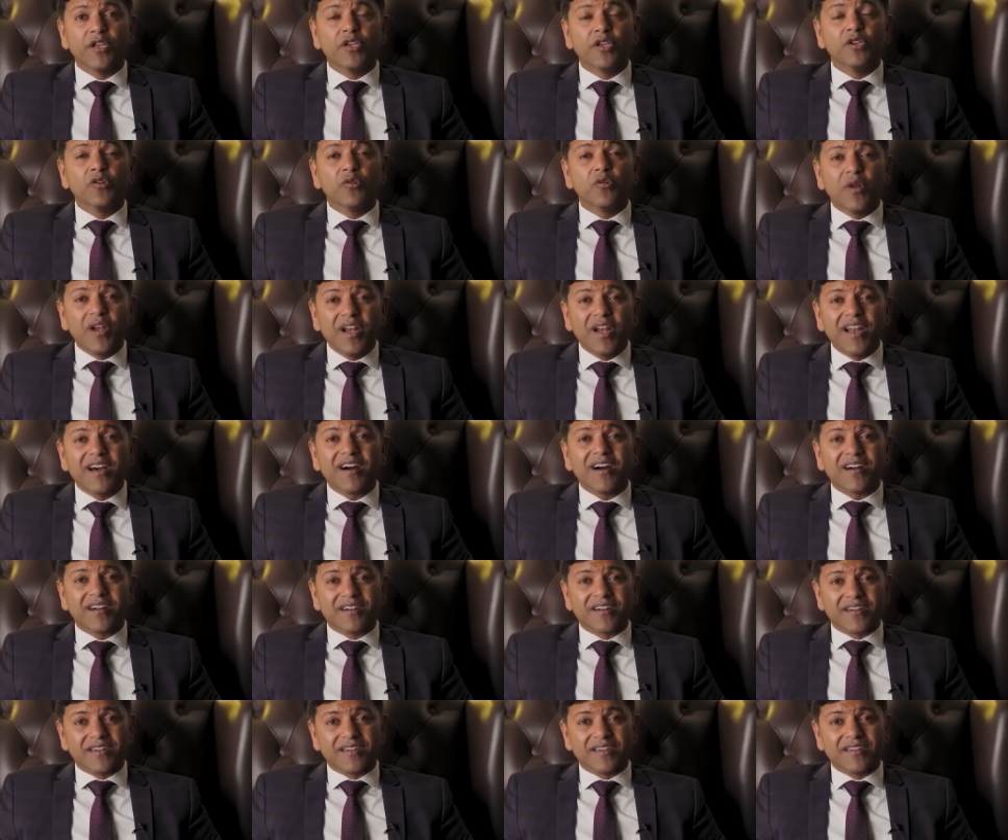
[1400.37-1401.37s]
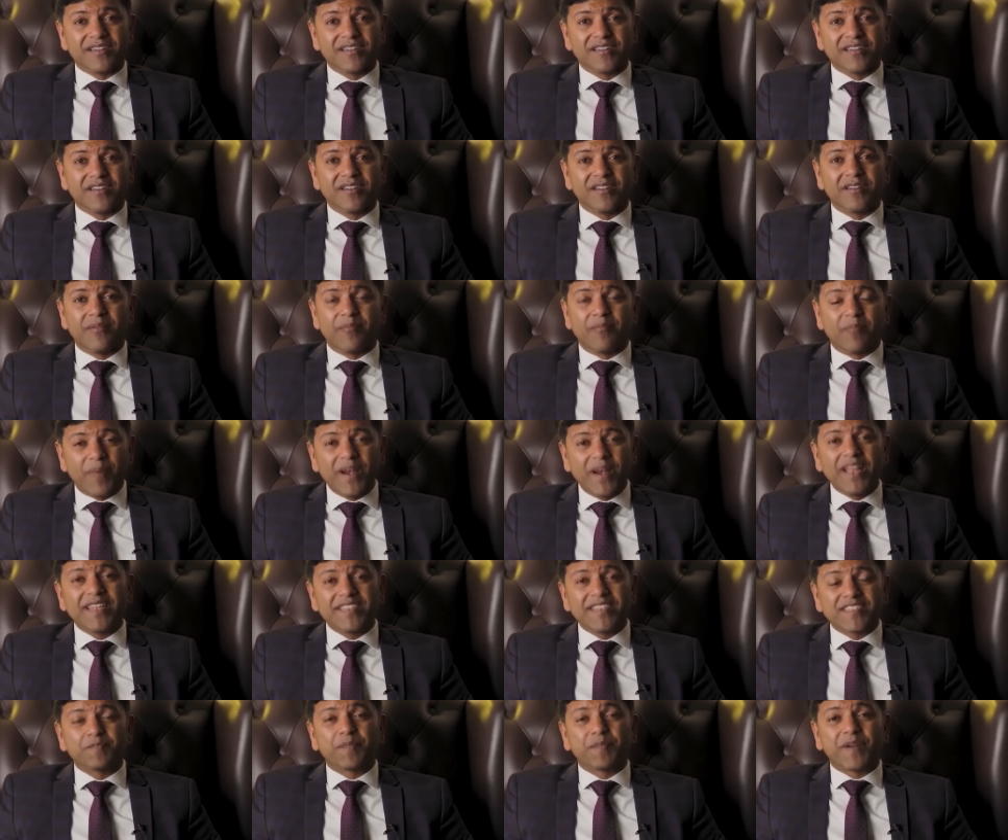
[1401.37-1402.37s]
You learn,
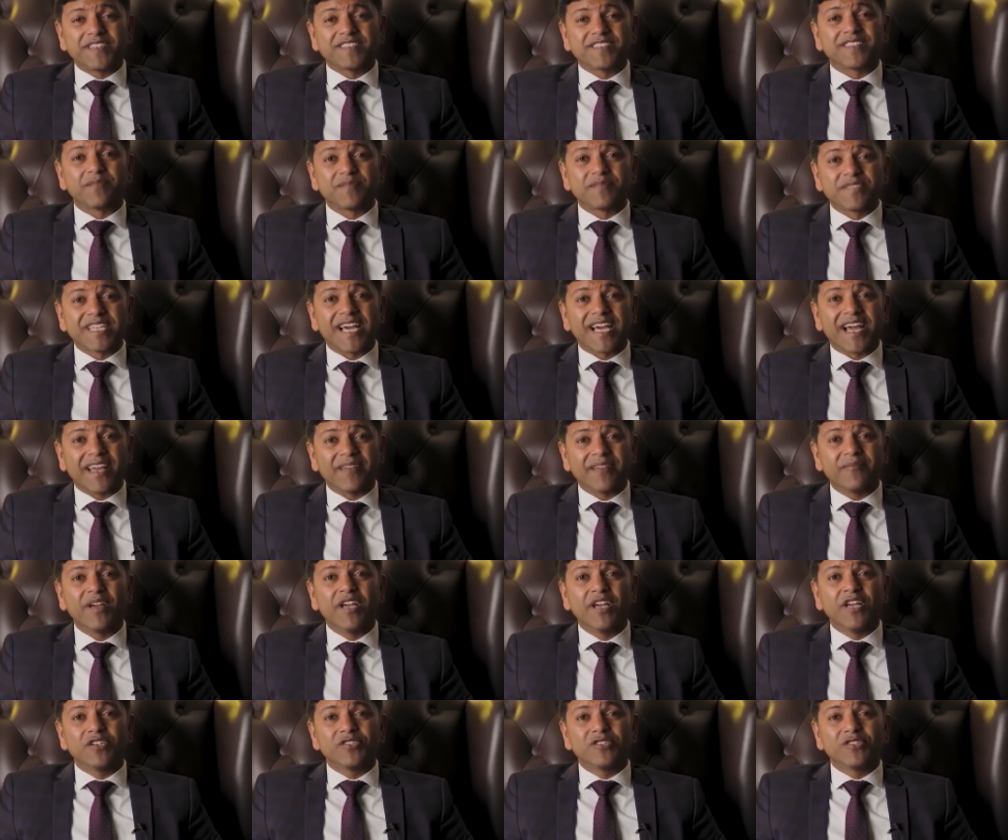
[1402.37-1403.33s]
please spend some time